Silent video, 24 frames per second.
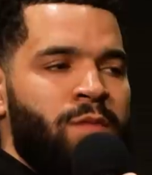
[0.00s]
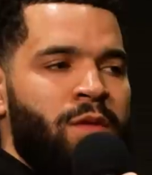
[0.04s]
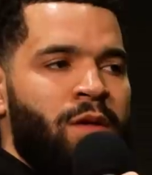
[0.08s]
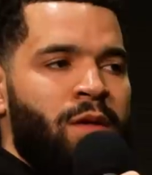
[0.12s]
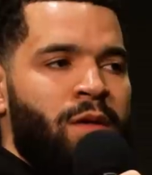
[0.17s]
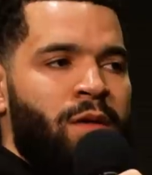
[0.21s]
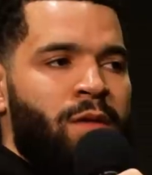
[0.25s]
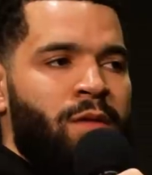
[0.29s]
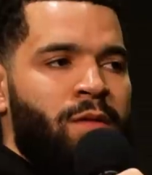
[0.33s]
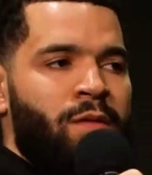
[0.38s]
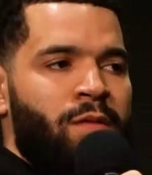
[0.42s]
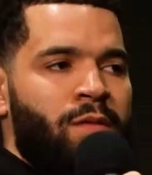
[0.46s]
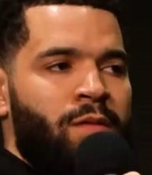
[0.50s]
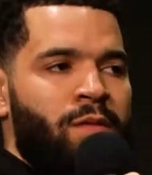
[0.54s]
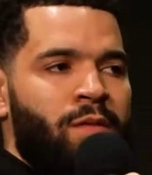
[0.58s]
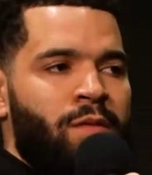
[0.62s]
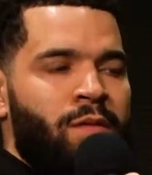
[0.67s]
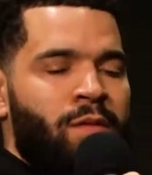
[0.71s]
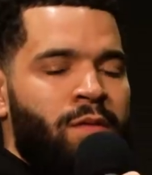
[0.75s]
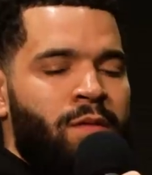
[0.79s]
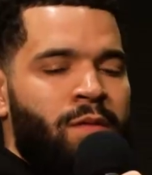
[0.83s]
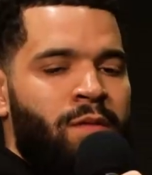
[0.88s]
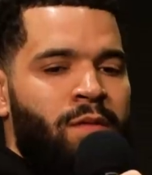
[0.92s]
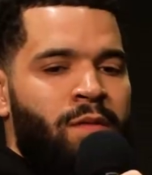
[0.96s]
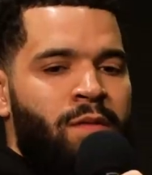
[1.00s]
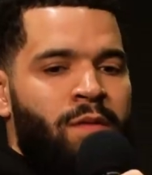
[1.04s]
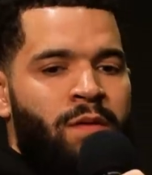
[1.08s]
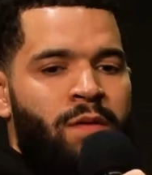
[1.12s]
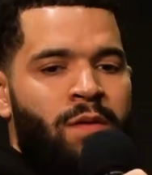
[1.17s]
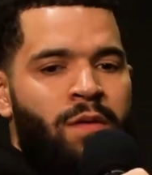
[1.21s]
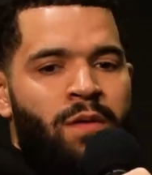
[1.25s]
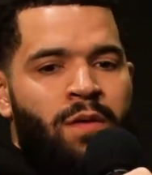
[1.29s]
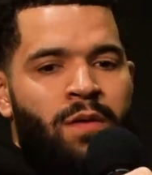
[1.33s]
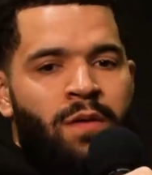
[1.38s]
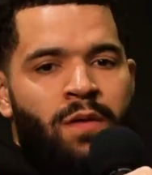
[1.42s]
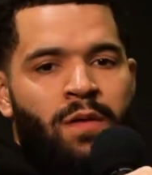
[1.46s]
like yeah. what is contributing
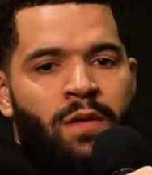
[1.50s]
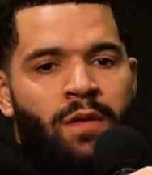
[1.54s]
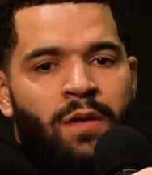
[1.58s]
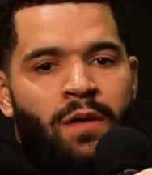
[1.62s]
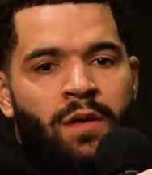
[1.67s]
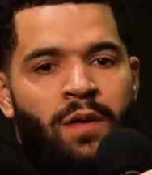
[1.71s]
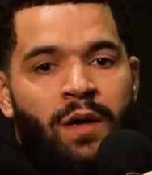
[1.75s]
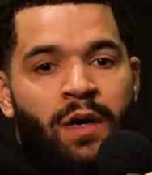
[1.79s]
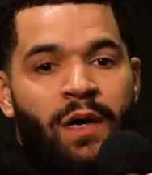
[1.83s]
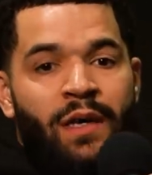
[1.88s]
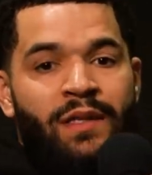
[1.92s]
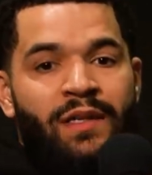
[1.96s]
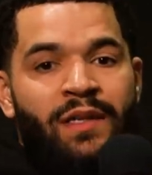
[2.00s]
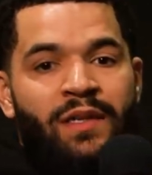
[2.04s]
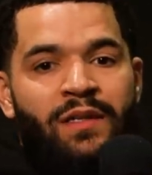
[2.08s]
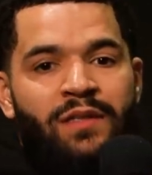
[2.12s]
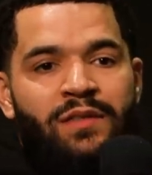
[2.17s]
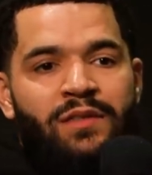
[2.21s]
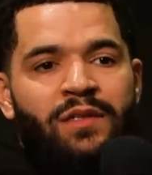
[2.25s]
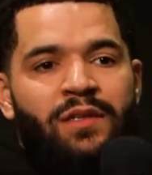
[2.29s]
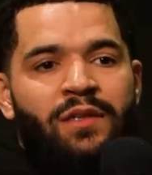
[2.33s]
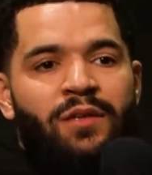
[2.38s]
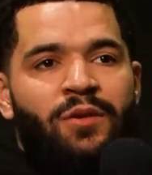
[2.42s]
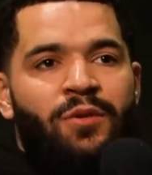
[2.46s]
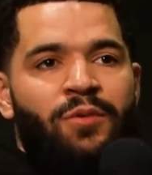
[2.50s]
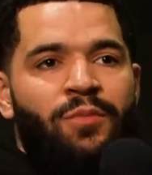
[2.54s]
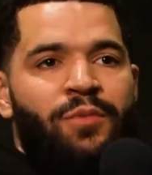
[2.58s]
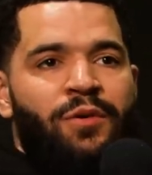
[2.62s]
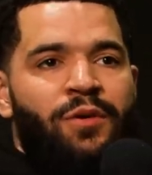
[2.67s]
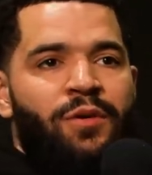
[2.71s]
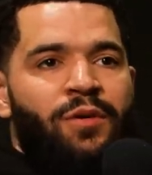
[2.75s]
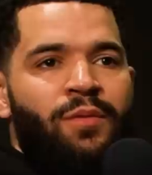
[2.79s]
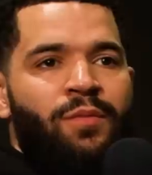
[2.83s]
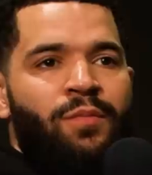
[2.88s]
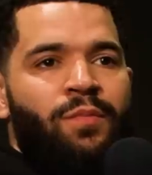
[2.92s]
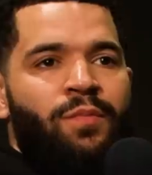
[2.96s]
to this i think it's a little
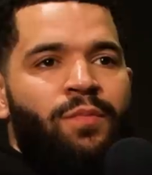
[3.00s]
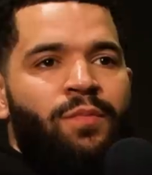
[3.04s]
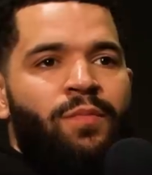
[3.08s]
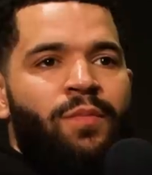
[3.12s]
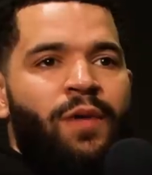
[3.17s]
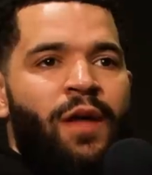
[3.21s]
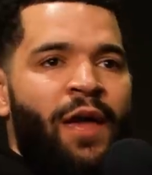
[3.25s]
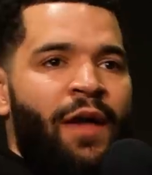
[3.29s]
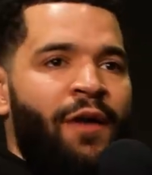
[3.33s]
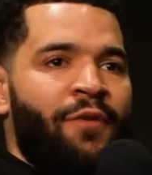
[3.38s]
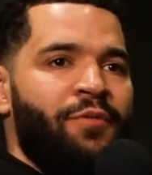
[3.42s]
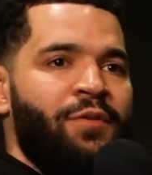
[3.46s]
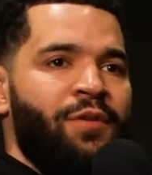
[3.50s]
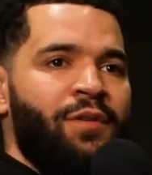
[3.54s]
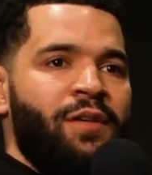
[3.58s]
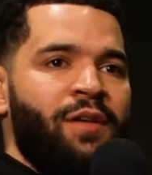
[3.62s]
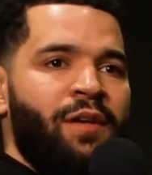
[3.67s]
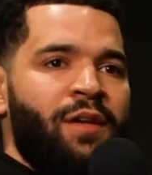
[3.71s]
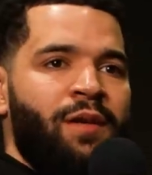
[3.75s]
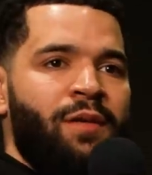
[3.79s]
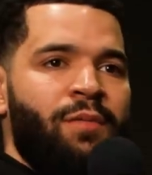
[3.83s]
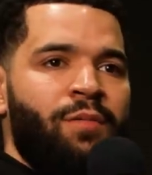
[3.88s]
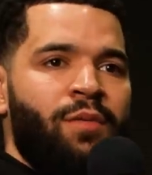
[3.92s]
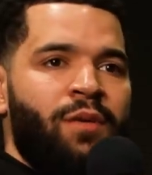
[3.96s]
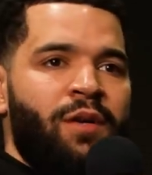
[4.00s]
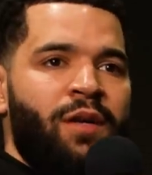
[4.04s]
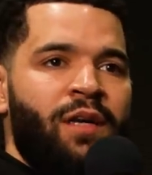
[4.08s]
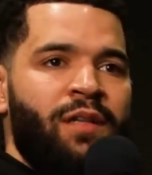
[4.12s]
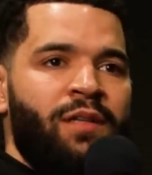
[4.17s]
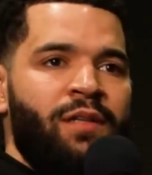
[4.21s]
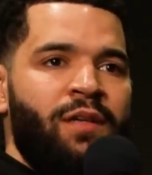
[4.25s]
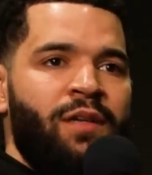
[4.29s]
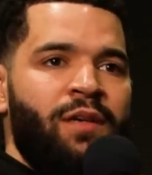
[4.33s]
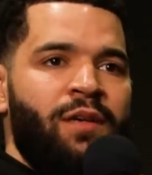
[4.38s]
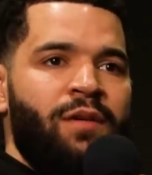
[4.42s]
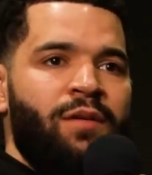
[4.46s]
bit of everything but i
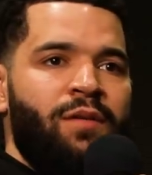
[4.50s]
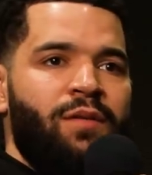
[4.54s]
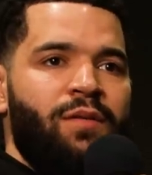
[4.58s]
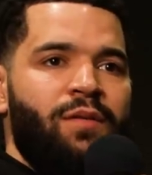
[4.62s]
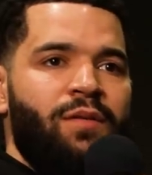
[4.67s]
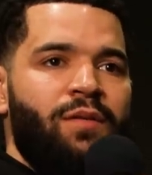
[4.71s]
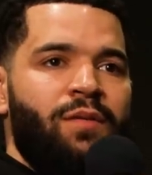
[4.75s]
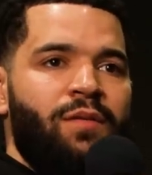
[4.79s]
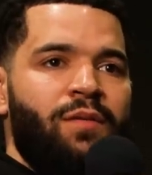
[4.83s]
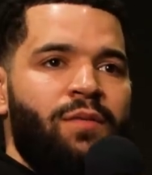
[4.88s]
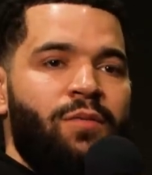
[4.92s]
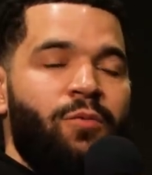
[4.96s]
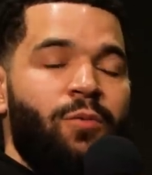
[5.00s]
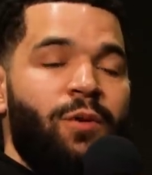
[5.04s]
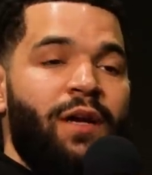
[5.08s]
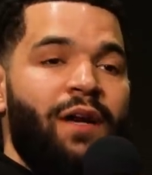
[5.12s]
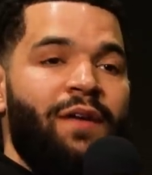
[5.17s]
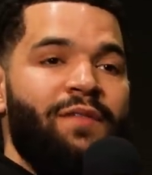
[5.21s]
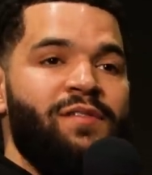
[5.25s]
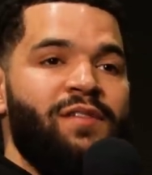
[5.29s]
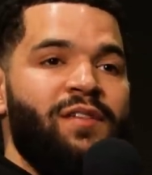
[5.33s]
think what i've